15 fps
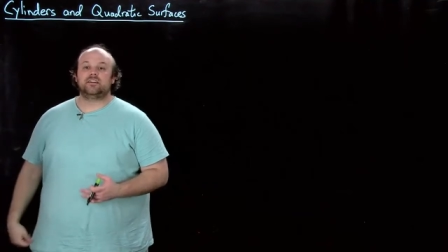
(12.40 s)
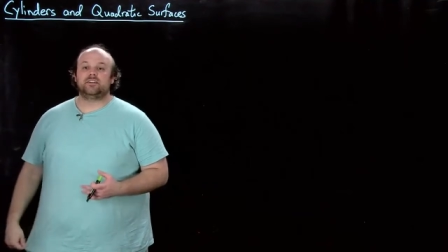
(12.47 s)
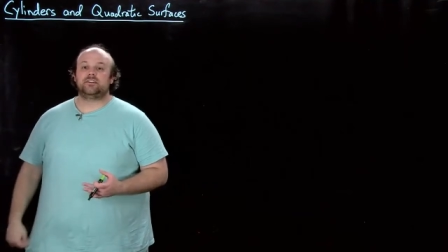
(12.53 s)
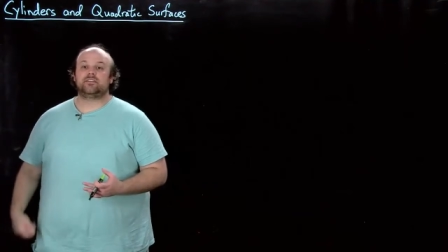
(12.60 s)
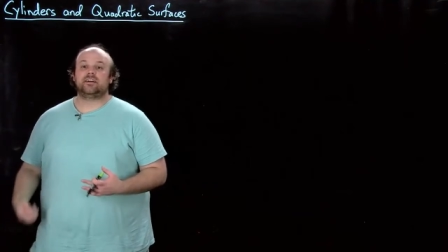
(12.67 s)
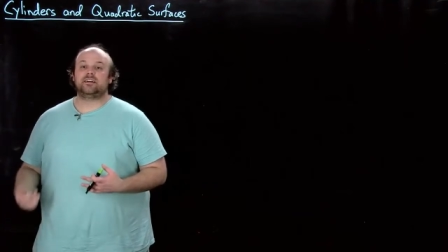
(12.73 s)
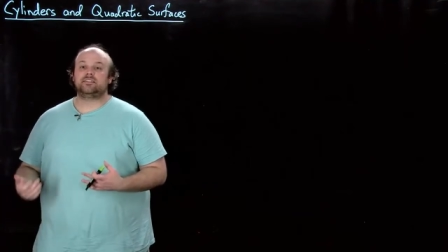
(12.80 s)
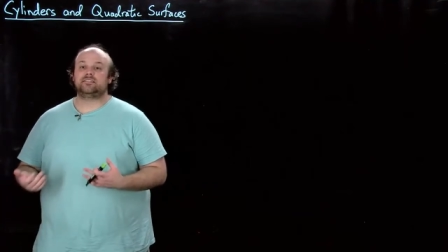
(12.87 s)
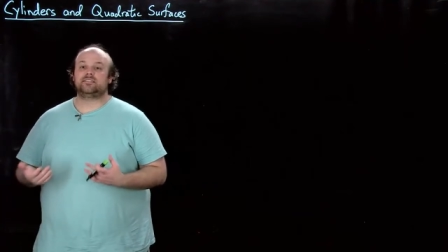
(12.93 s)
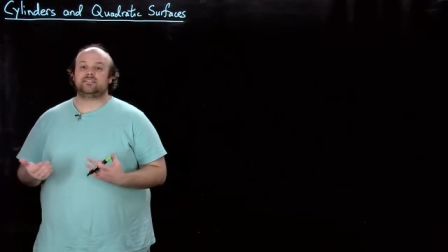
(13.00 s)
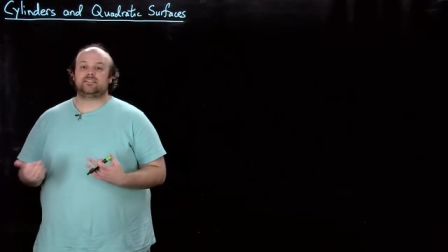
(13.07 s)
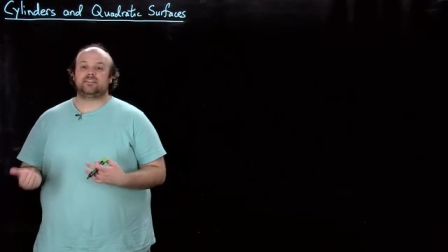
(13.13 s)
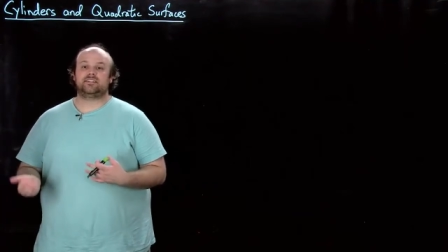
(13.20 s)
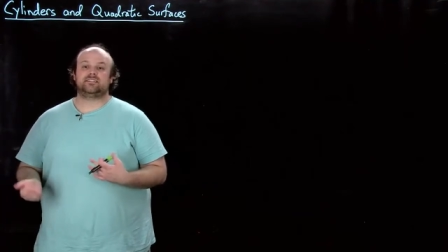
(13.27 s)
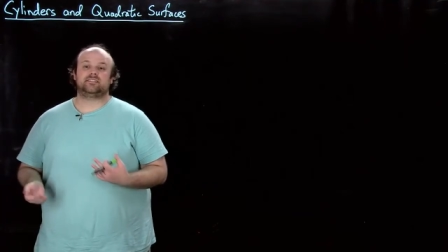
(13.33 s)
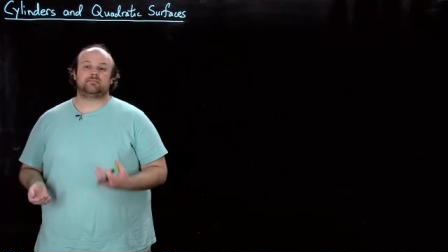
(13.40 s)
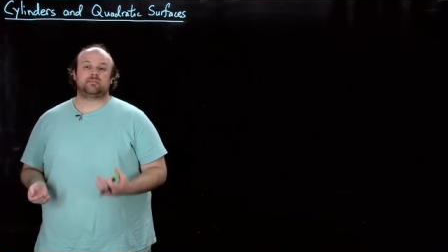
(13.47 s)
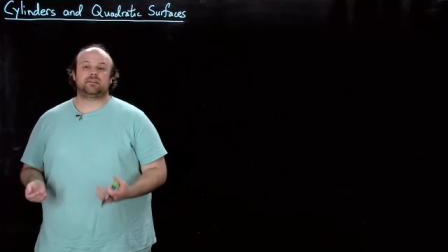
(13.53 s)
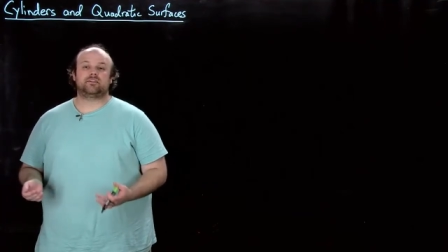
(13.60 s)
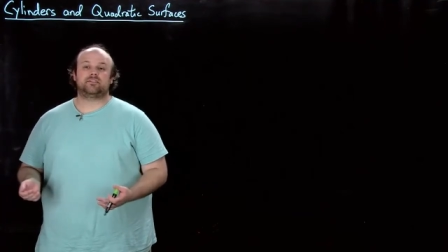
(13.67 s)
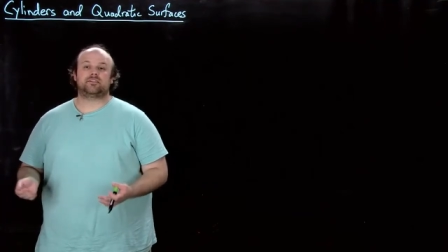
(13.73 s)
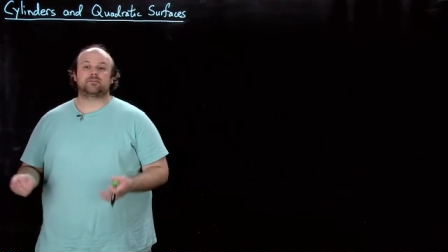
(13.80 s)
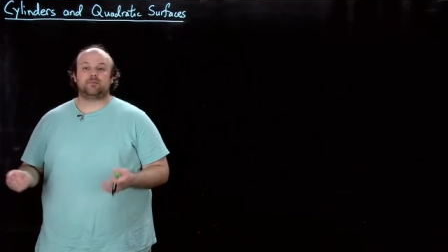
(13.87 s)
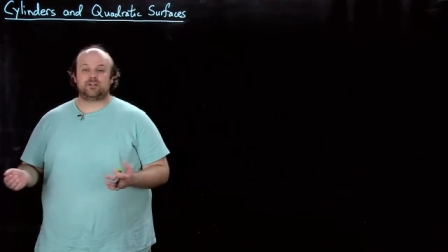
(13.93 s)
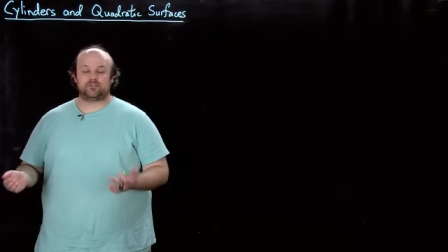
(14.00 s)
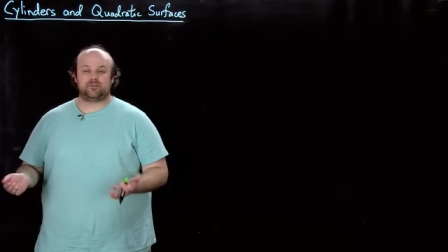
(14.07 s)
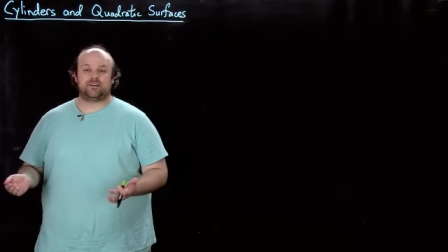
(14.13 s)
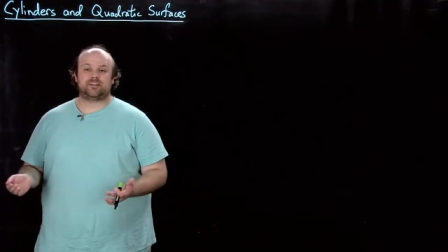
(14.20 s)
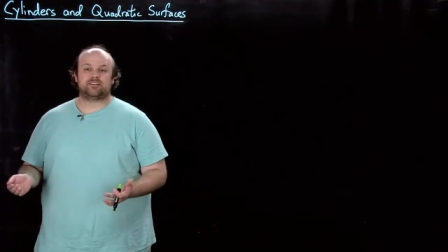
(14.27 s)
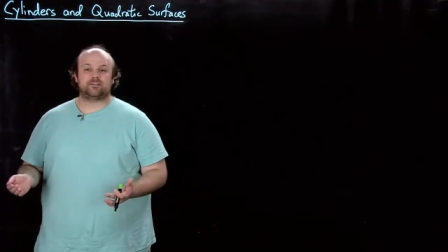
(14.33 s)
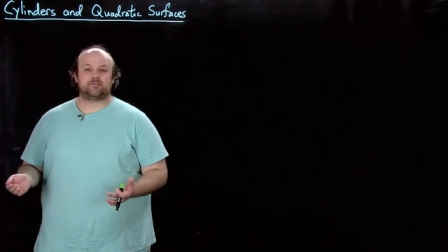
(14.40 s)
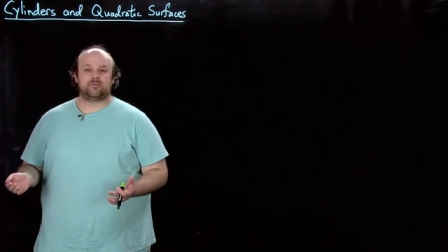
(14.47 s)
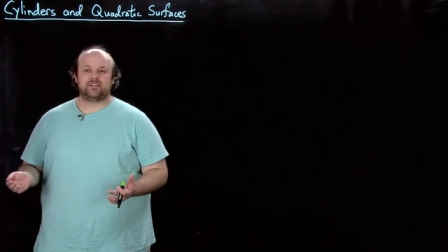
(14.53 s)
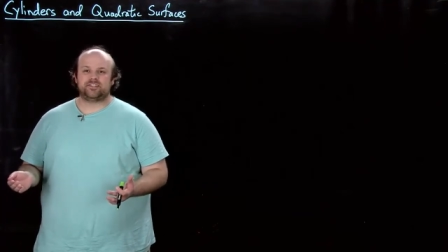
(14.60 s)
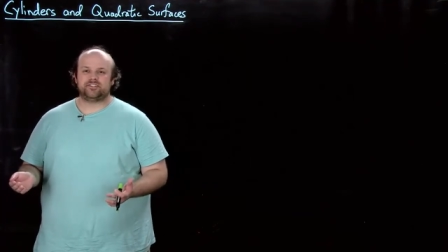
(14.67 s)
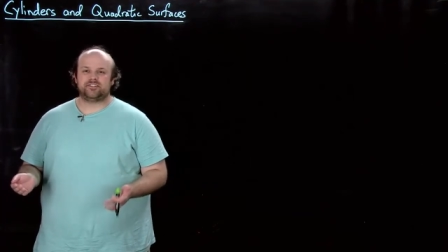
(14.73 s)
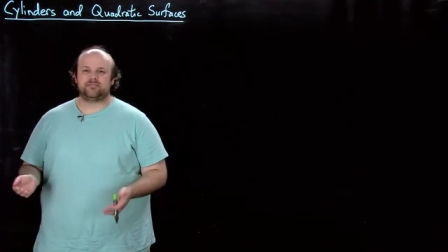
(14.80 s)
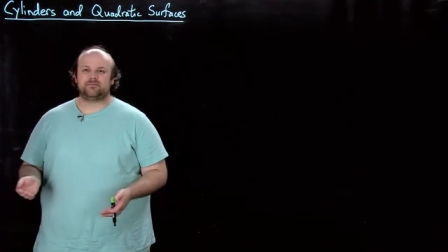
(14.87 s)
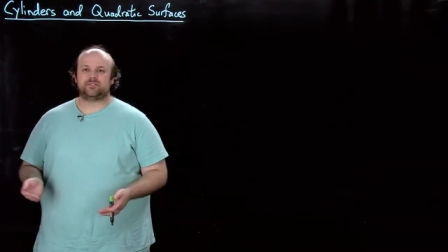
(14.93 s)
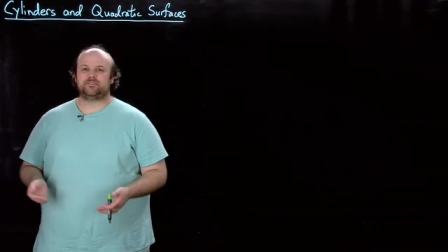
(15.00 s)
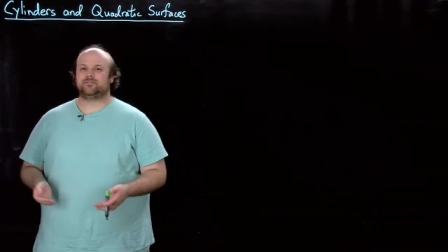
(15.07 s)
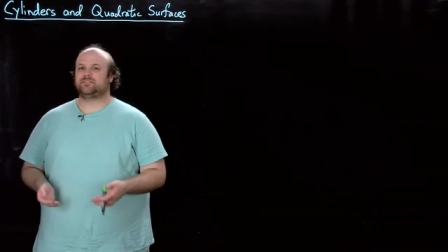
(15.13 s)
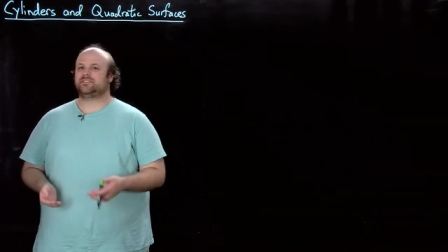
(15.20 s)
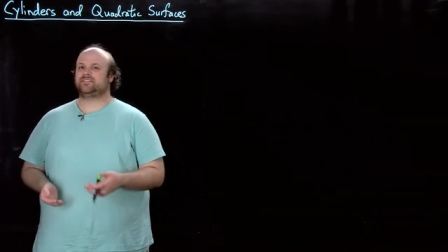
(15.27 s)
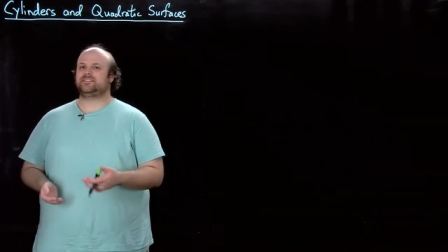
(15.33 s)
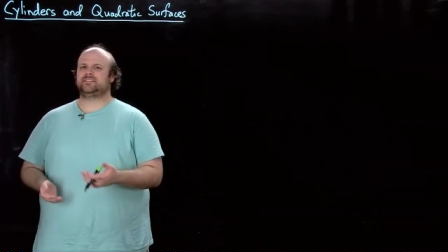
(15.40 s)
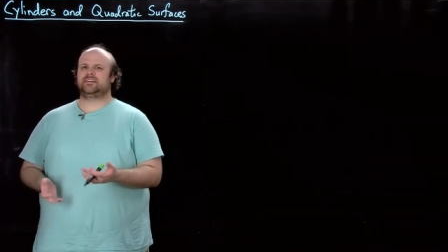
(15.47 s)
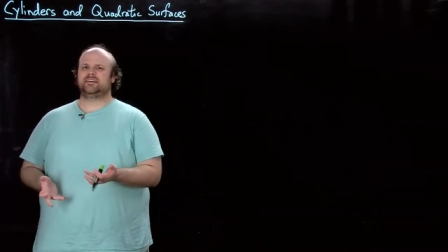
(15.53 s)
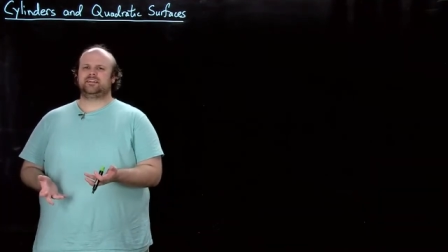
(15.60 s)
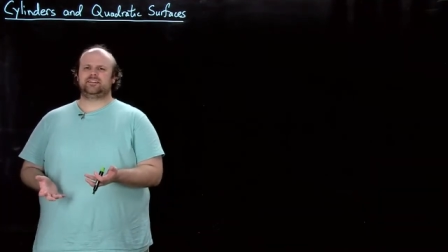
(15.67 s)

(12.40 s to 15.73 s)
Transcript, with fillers: you guys studied something called the quadratic equation, which was